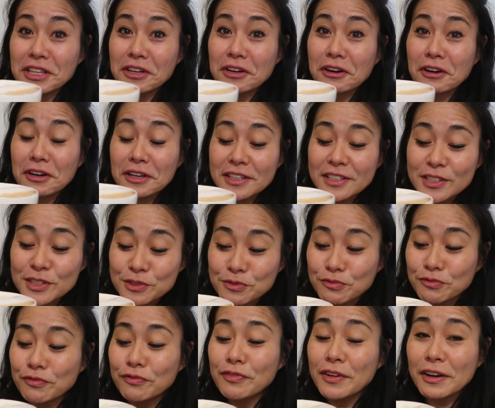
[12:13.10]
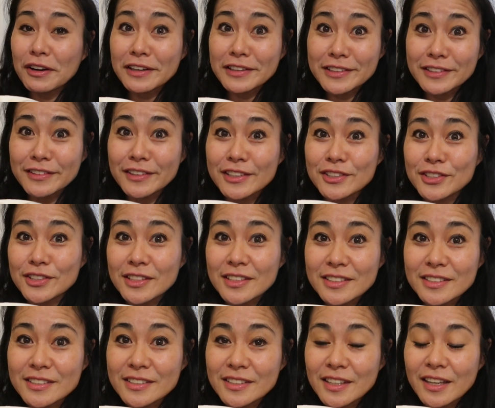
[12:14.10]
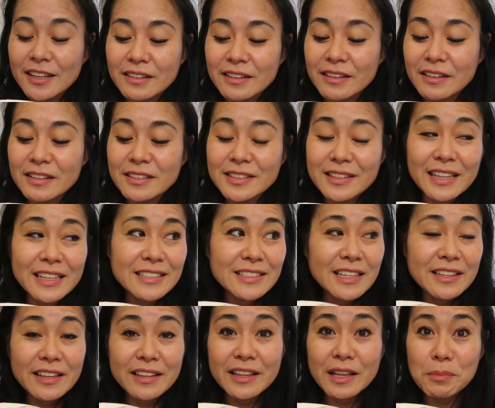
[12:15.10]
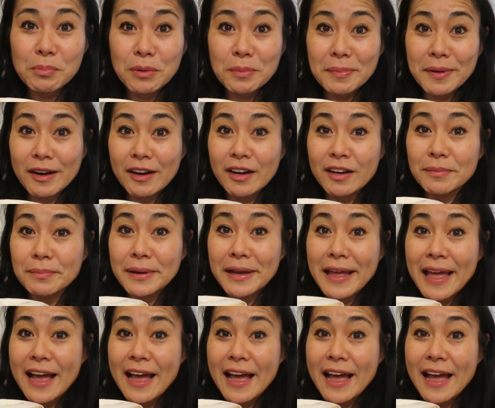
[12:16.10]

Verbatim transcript: here is very delicious, and they said that they prepare it by